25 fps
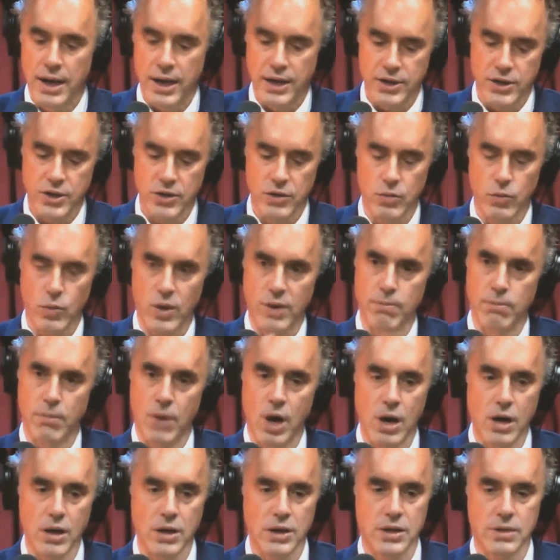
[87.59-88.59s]
And so what
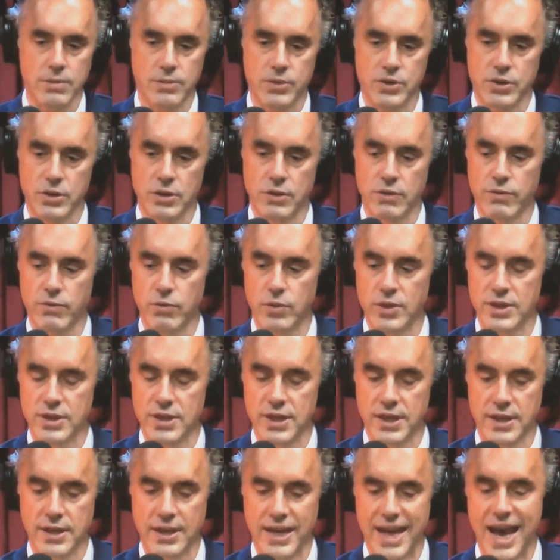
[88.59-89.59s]
Marx observed was
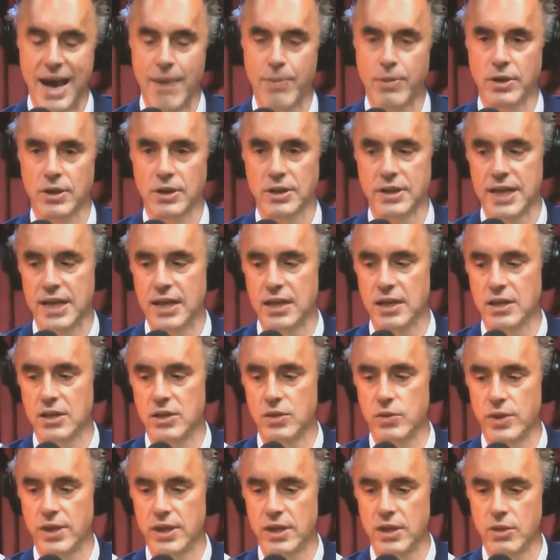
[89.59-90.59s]
that capital tended
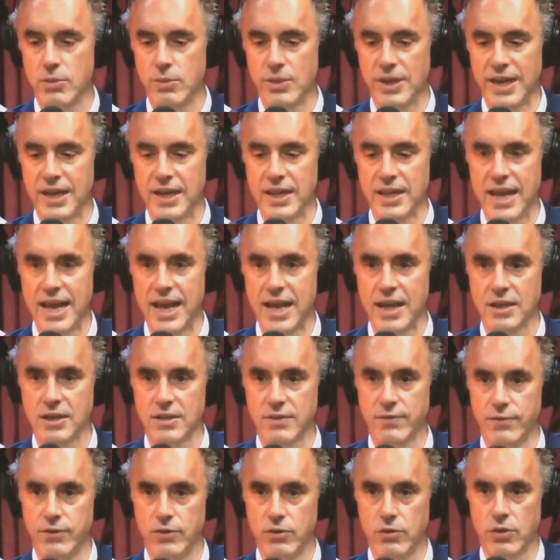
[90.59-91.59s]
to accumulate in the hands
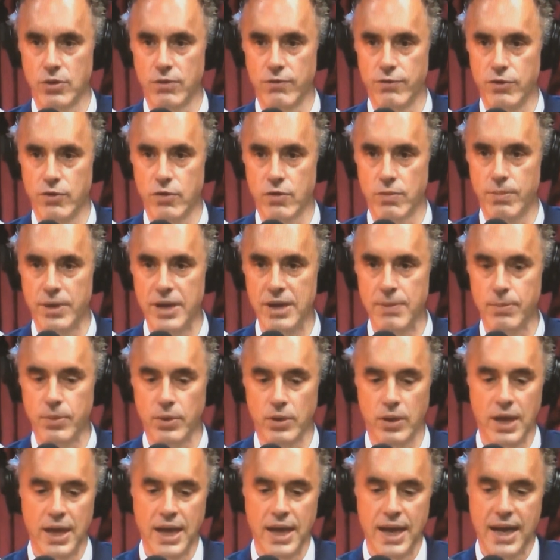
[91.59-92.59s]
of fewer and fewer
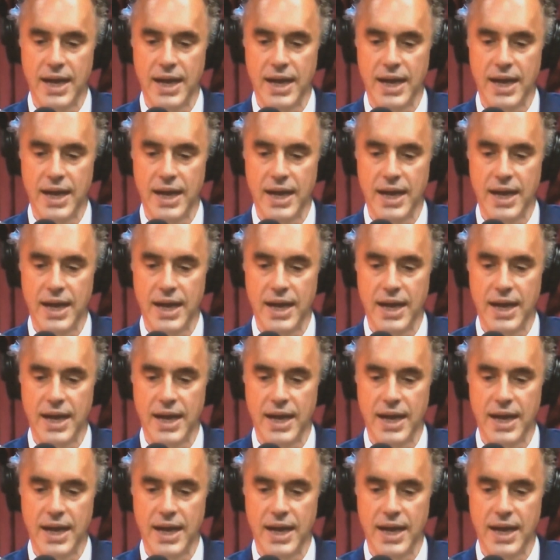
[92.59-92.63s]
people.